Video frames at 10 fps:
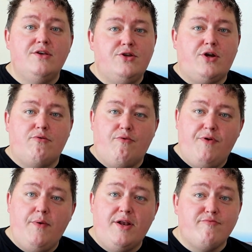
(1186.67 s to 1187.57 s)
so you can
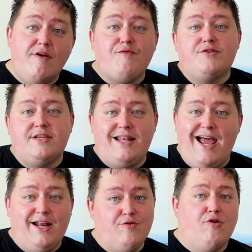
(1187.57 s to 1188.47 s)
review it and reference it
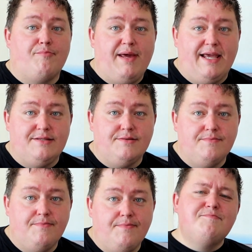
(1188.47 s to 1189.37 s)
at your own pace.
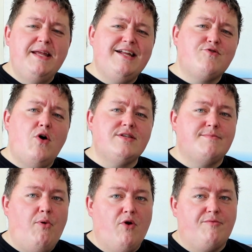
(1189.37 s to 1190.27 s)
Speed control is
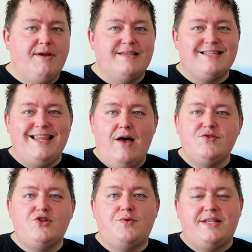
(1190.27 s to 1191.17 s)
important because it
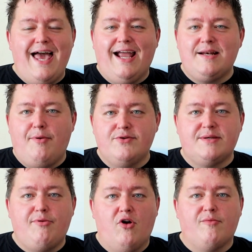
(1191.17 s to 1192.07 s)
allows you to attack an
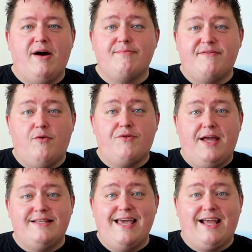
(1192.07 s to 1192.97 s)
opposing Pokemon before
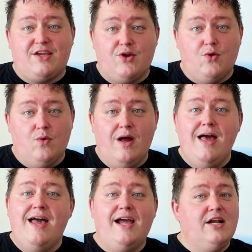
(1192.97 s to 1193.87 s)
they attack you.
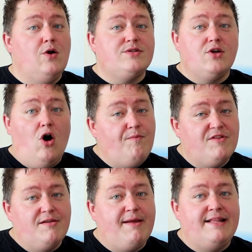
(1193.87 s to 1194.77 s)
It also
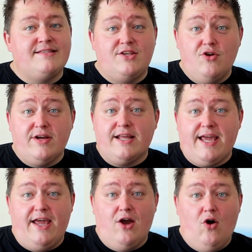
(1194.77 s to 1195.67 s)
hopefully means that you'll get a
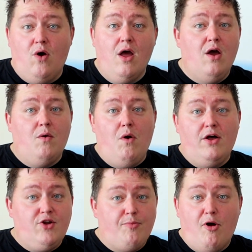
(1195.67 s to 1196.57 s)
KO while
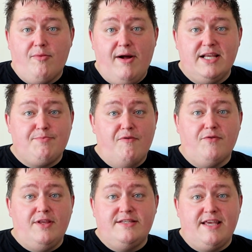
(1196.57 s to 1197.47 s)
your Pokemon is
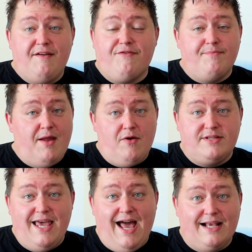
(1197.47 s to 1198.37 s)
perfectly safe from their
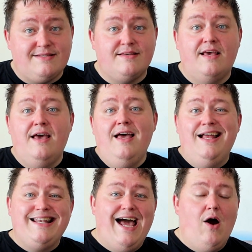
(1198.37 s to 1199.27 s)
attacks.
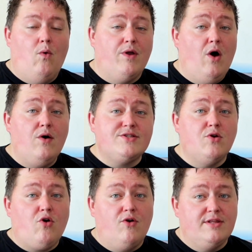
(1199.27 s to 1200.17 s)
Now, we
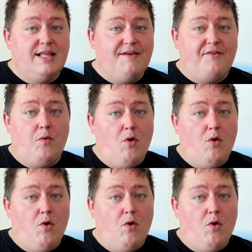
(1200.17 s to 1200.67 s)
also currently live in a